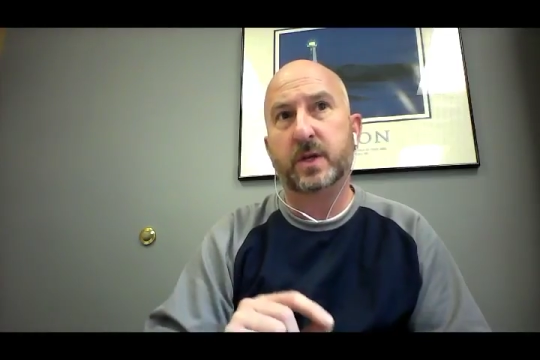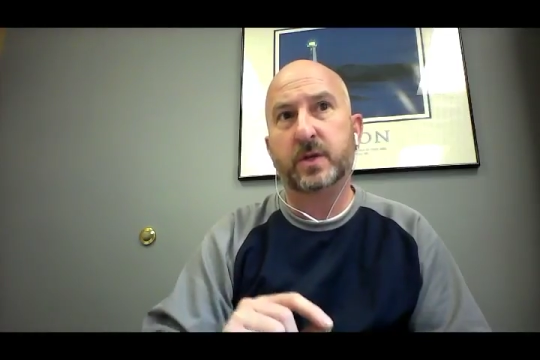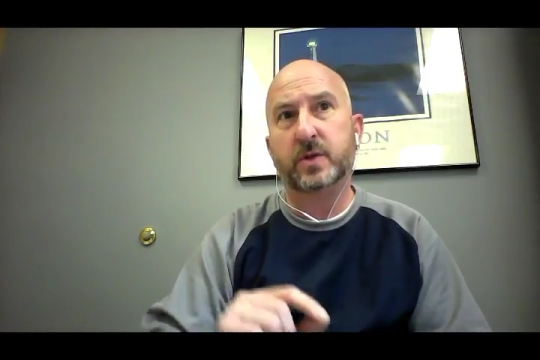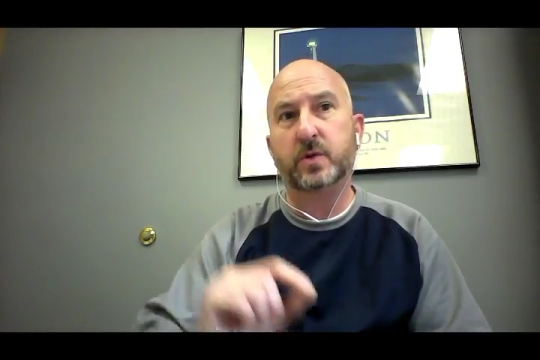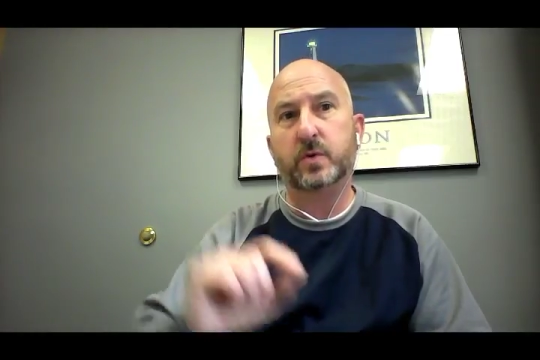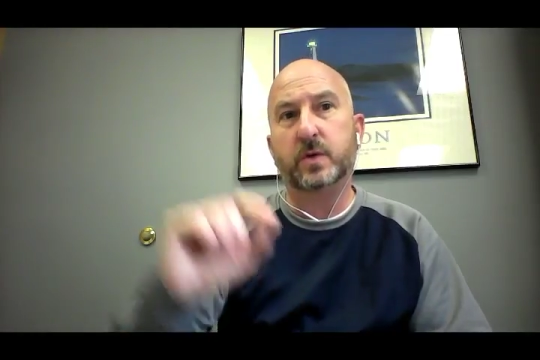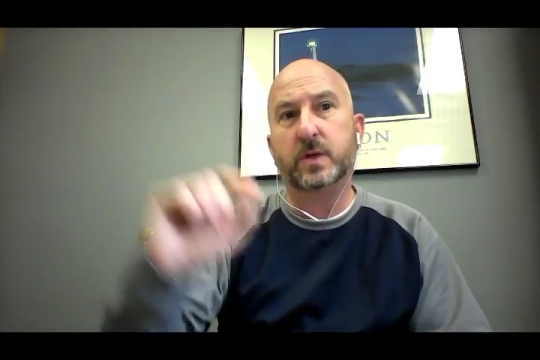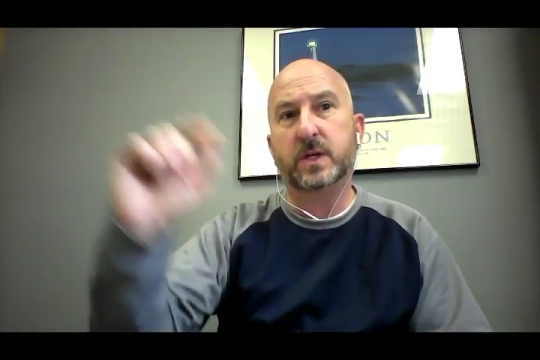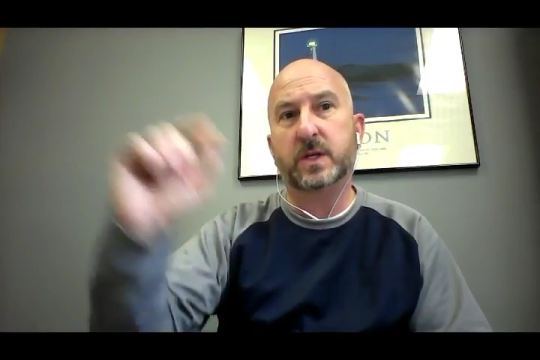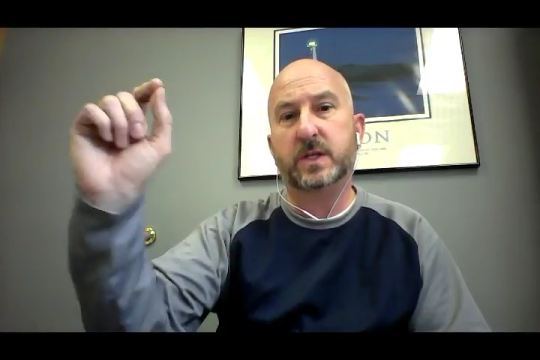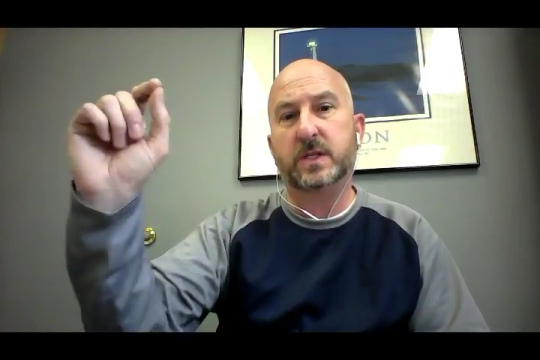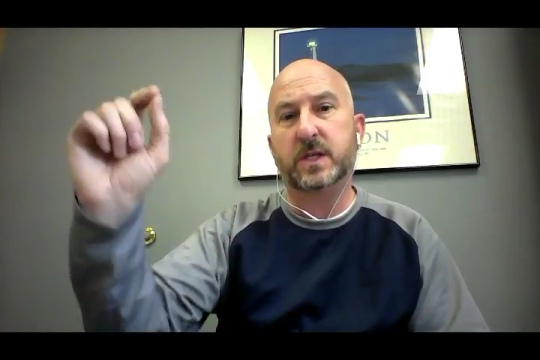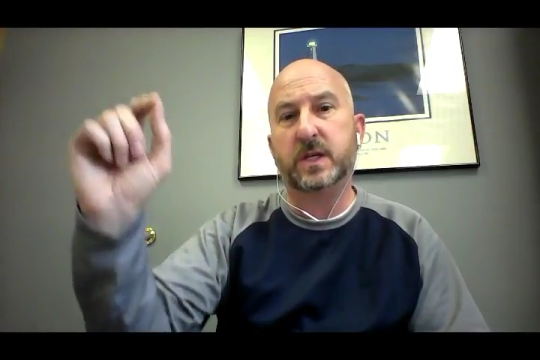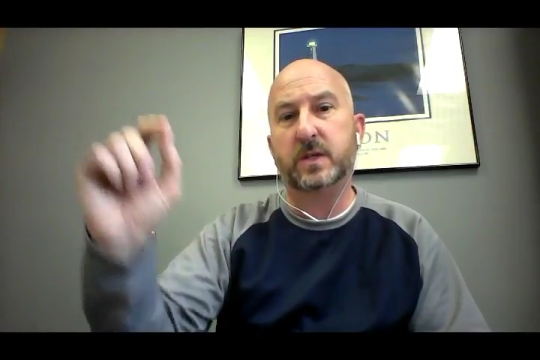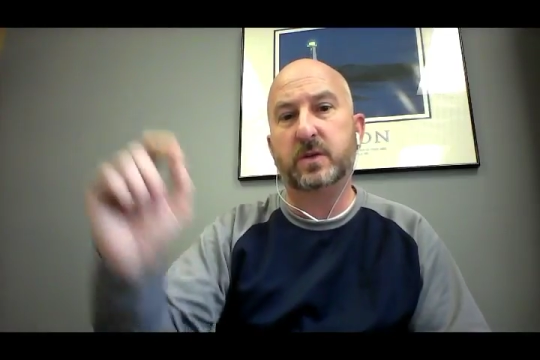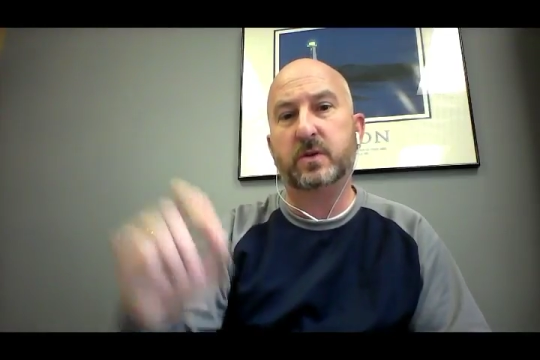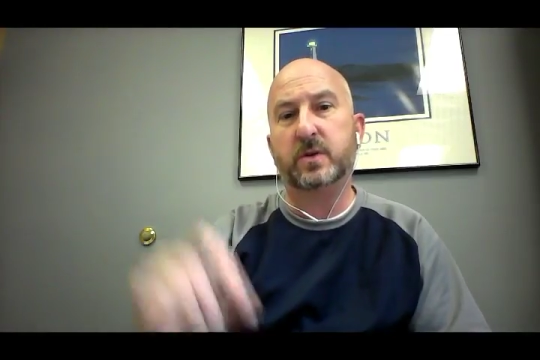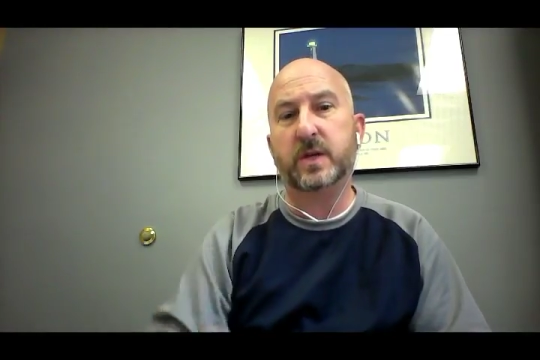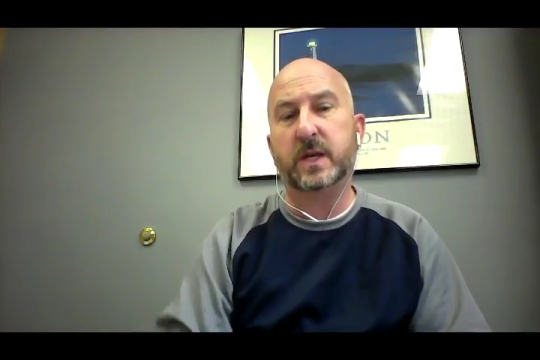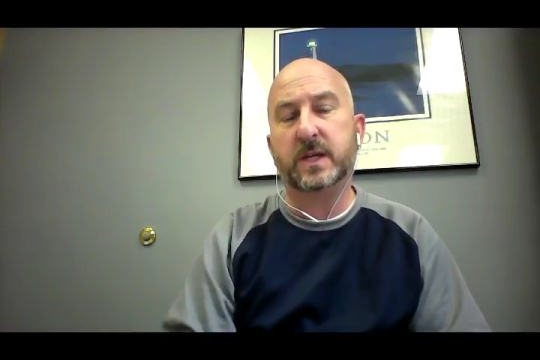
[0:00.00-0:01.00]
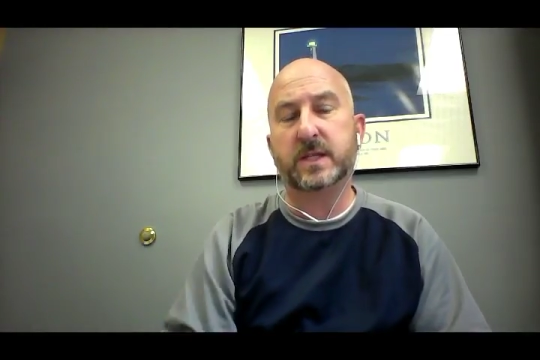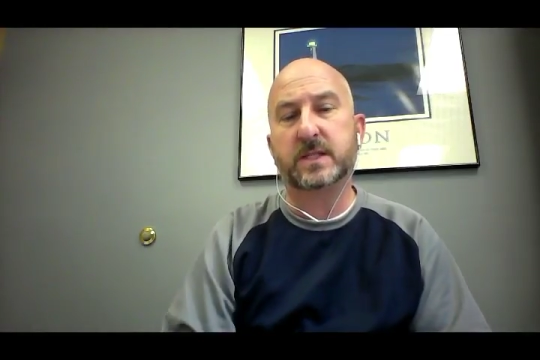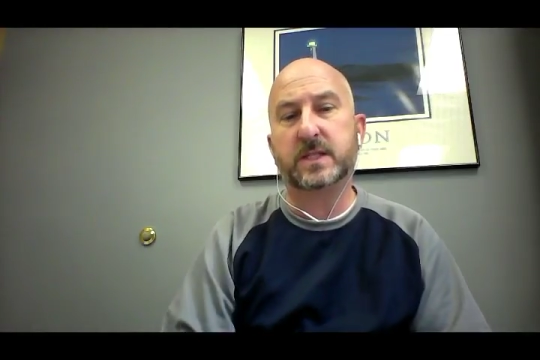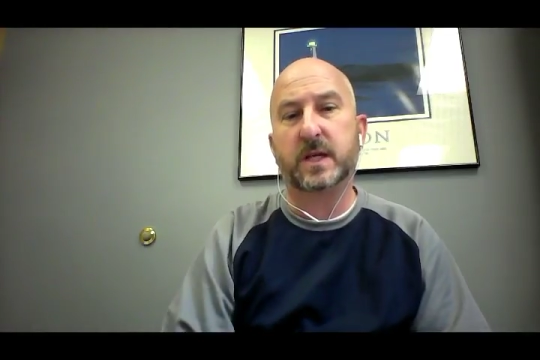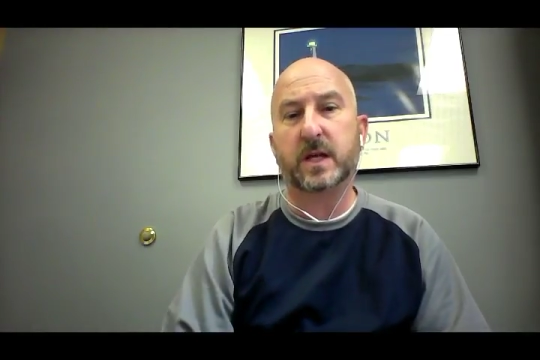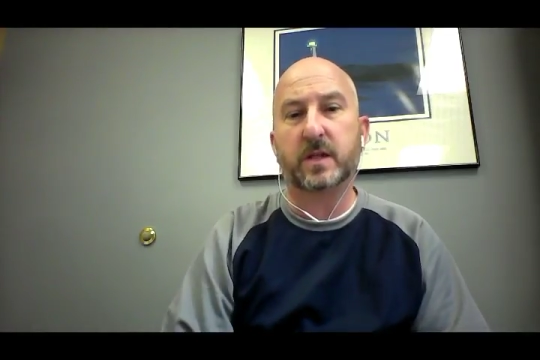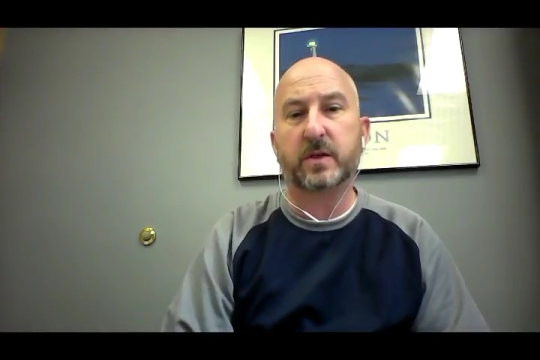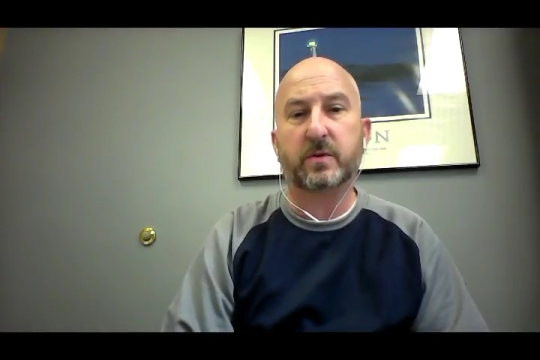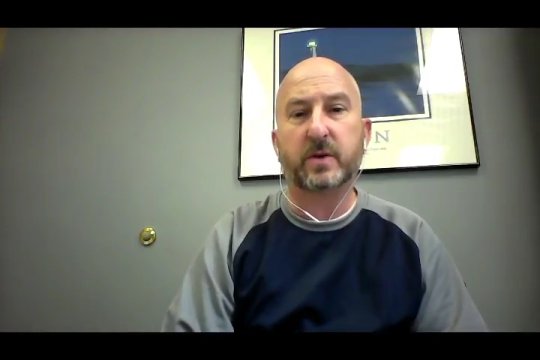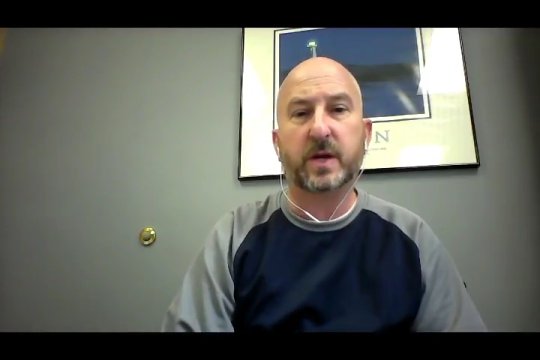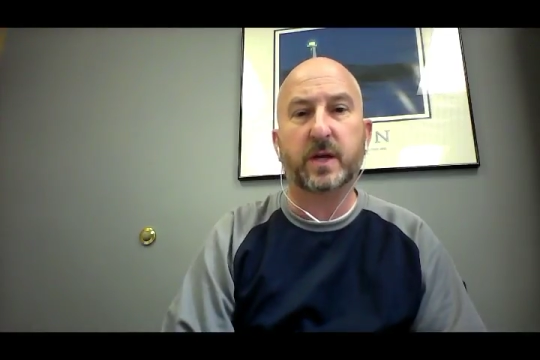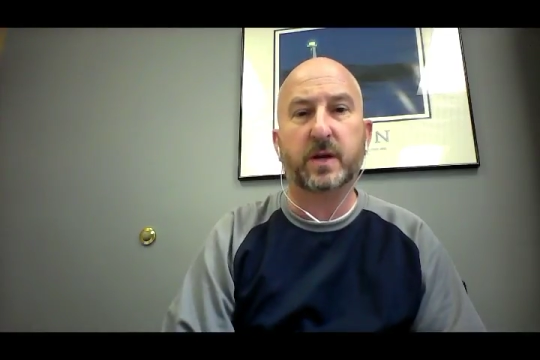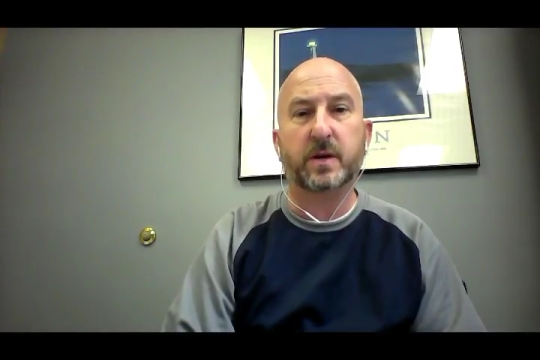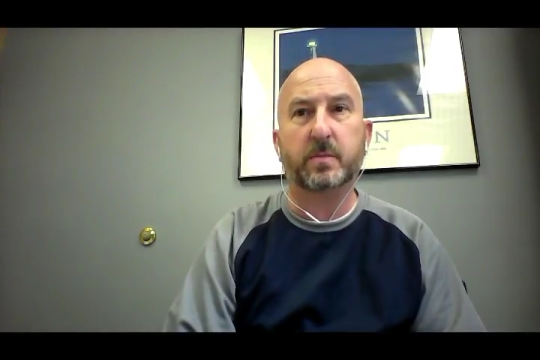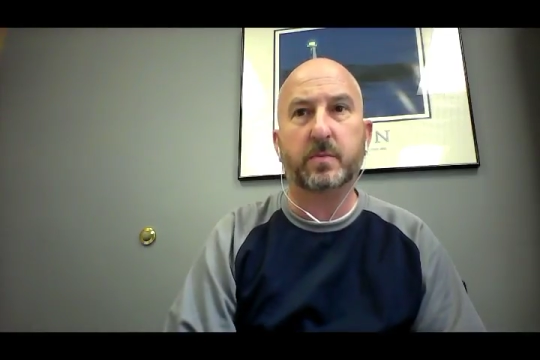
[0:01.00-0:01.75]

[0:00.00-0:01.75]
to a continue to accelerate